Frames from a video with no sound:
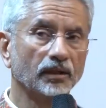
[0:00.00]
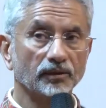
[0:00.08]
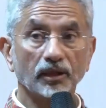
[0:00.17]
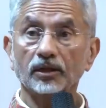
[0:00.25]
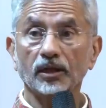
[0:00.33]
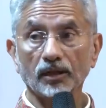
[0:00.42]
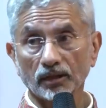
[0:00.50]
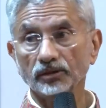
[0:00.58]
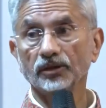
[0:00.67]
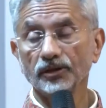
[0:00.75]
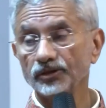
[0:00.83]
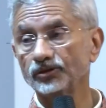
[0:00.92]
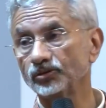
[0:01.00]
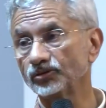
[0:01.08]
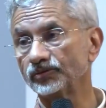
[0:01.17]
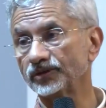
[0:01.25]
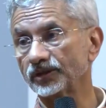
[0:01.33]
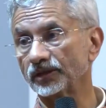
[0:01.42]
there are other
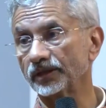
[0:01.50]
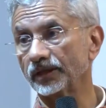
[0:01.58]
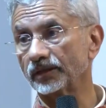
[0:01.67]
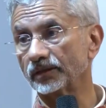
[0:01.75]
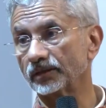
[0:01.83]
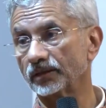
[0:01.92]
issues which are there.